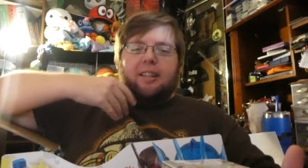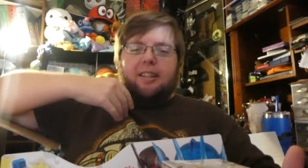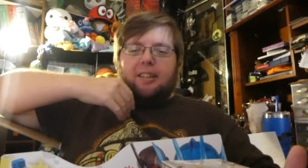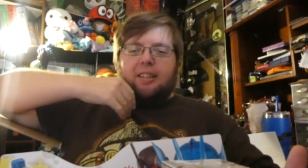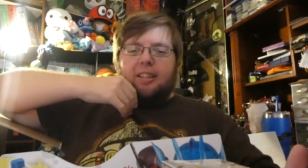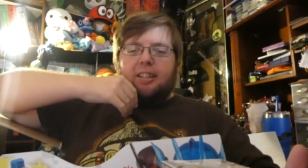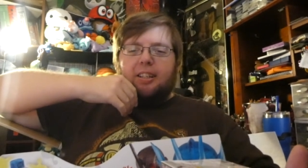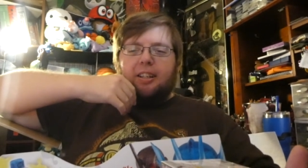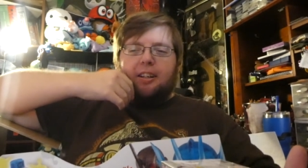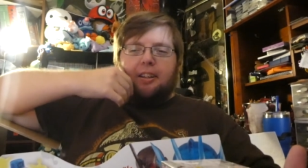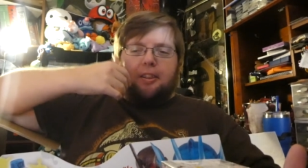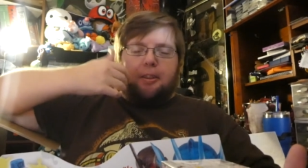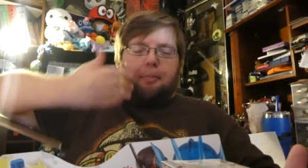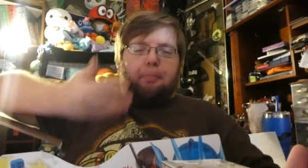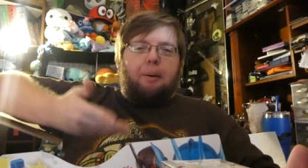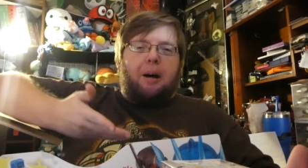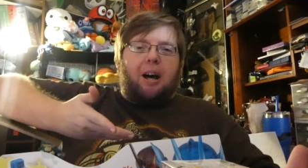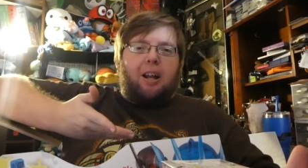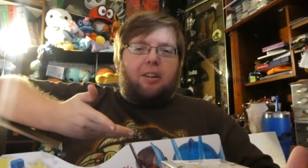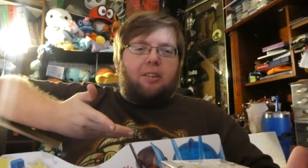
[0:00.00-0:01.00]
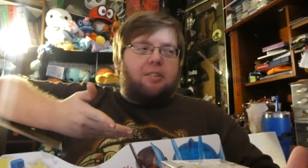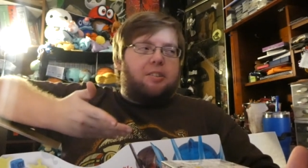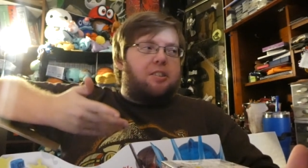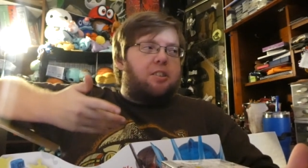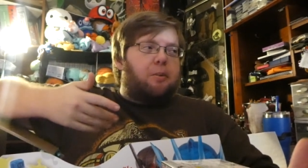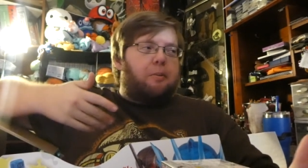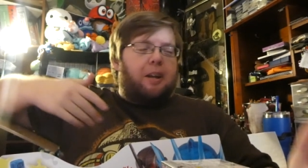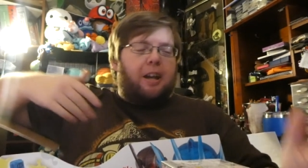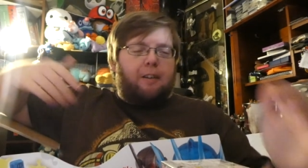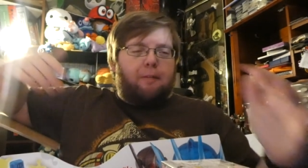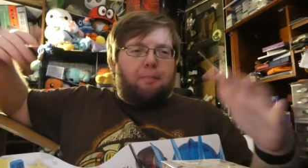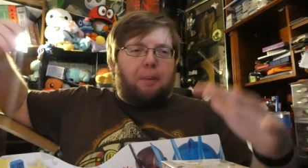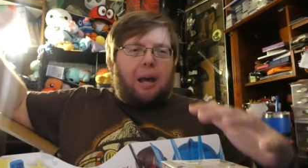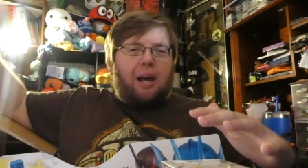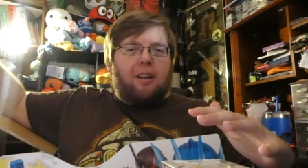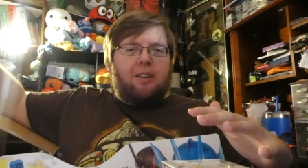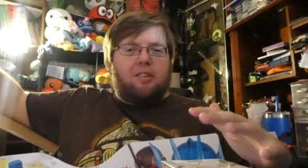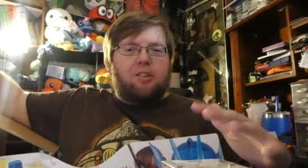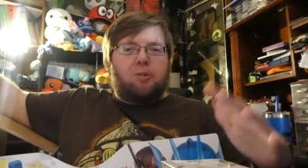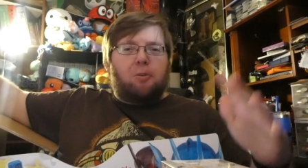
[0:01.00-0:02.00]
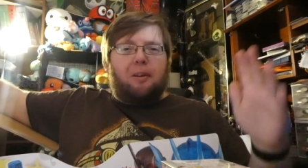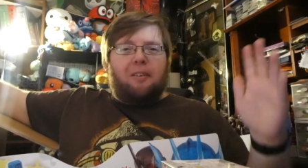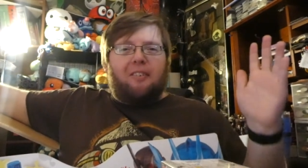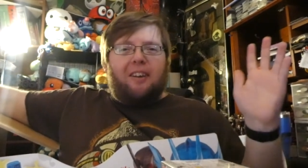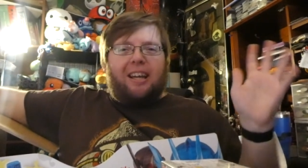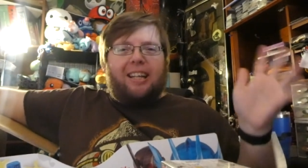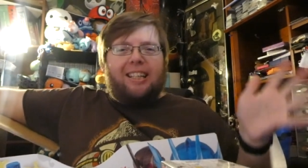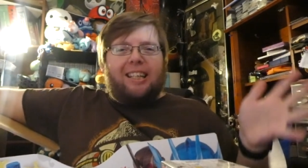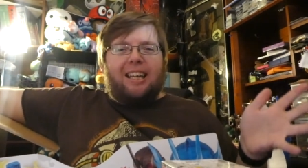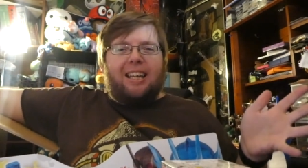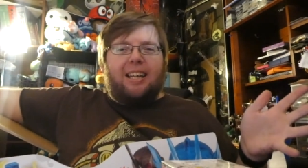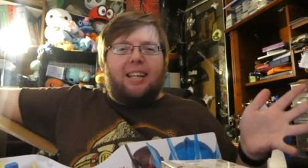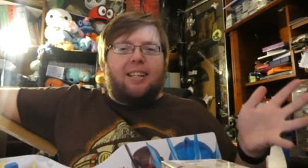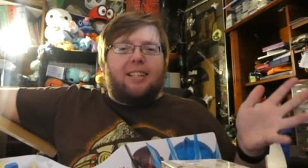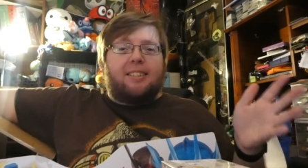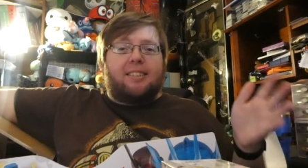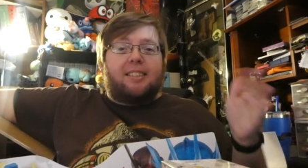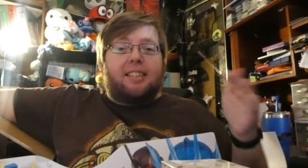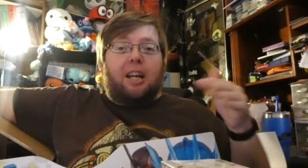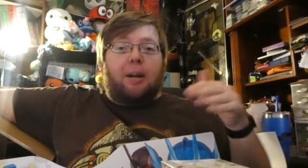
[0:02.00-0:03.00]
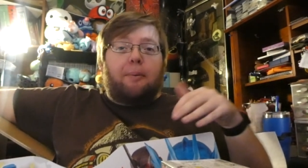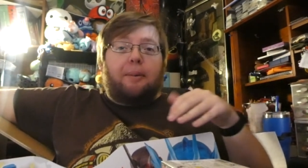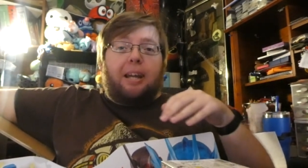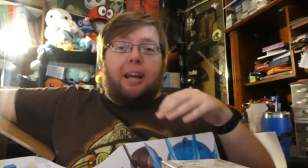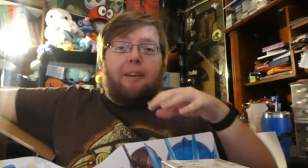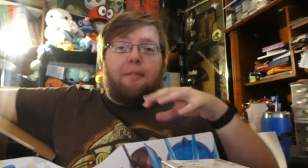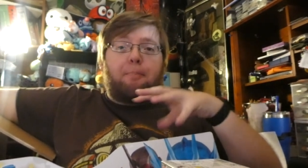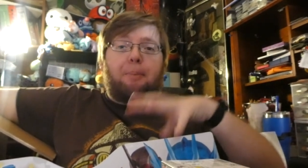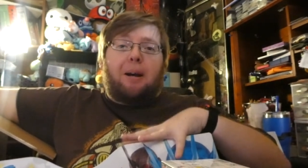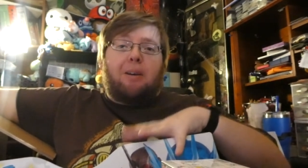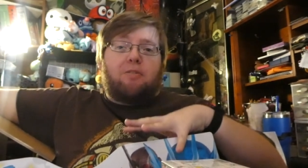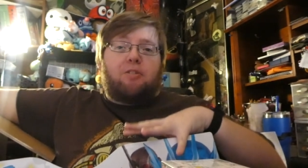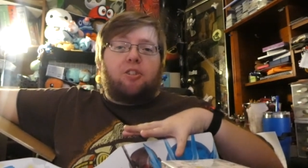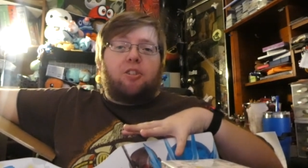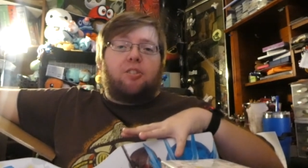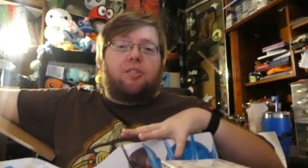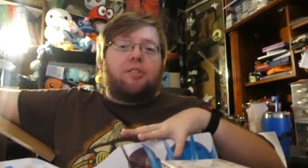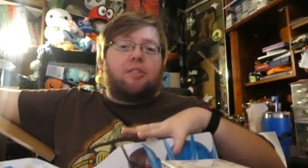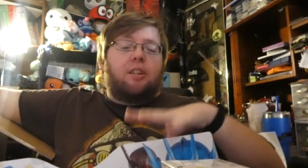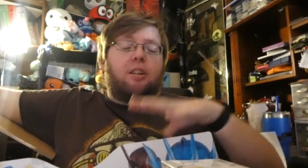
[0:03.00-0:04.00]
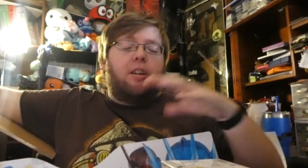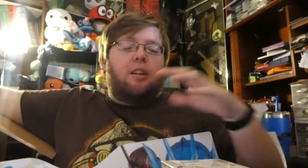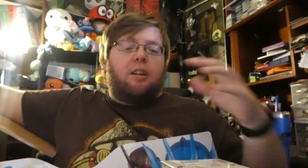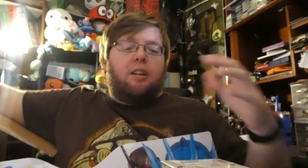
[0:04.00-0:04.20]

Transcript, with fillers: the uh, the bottles. So we have bottles, we've had cans, and now we have pouches.